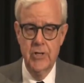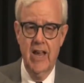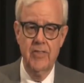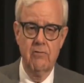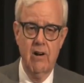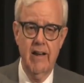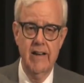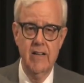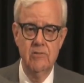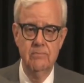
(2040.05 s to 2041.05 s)
had the
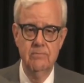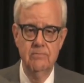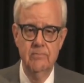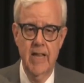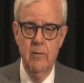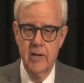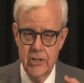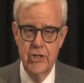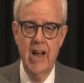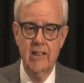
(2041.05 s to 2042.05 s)
right. He wanted
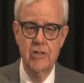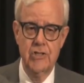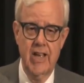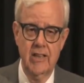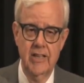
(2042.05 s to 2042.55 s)
to challenge that